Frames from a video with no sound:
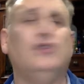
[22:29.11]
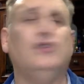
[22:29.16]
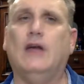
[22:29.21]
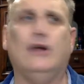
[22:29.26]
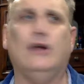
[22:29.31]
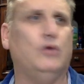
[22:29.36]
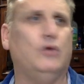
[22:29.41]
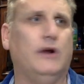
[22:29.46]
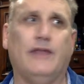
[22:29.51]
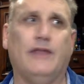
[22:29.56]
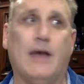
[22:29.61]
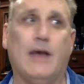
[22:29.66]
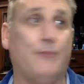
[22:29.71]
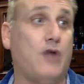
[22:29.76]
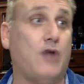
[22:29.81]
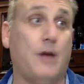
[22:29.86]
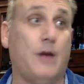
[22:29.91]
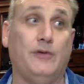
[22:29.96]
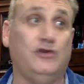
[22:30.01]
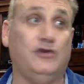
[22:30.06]
July 20th, I
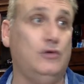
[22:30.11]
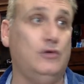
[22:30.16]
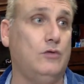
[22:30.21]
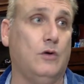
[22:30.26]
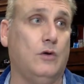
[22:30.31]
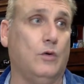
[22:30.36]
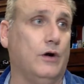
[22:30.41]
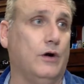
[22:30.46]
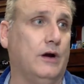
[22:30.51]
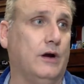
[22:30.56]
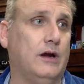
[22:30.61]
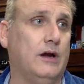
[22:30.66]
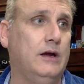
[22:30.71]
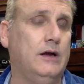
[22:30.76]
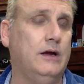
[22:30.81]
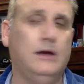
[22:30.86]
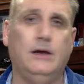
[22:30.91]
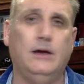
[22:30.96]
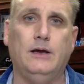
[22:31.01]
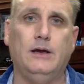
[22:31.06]
promise you won't work.
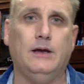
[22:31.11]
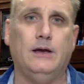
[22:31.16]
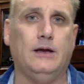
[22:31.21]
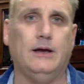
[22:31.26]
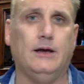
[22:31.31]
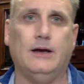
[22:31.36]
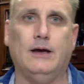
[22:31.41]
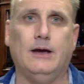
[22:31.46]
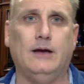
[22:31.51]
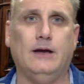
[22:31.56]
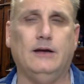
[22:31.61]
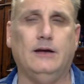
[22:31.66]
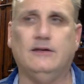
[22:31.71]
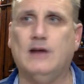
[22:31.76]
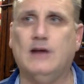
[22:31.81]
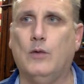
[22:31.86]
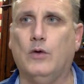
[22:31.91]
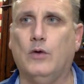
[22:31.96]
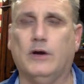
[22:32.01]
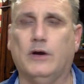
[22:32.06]
It
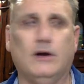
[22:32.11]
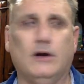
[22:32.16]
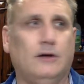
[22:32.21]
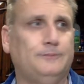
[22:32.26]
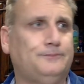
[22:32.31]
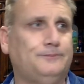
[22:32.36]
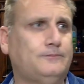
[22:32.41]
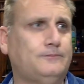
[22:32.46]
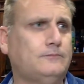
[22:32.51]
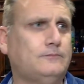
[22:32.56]
does not work at all.